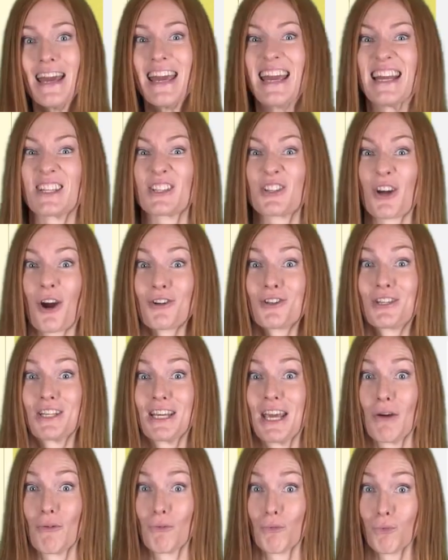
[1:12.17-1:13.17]
it starts to
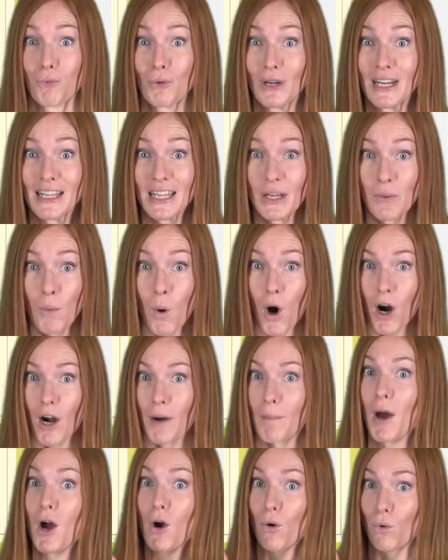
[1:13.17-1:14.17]
get really
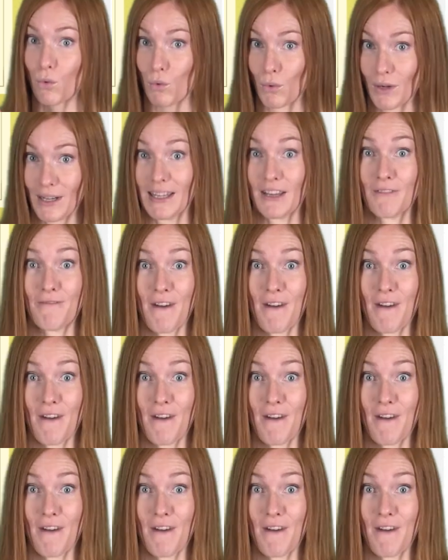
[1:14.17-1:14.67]
warm, really